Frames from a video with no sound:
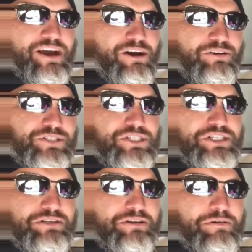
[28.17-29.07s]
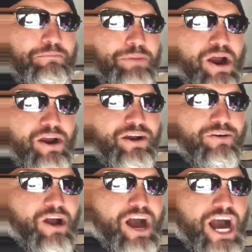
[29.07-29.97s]
Dog's Bar
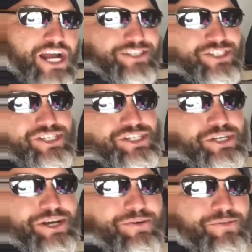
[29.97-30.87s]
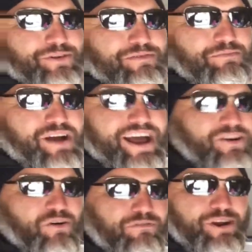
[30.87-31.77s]
Garage. We brought
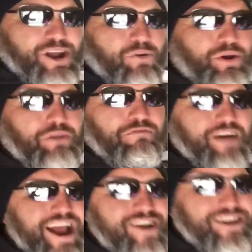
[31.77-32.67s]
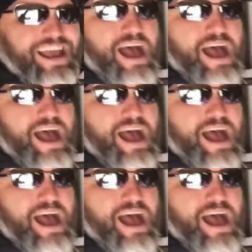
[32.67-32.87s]
her over here. We're going to fire it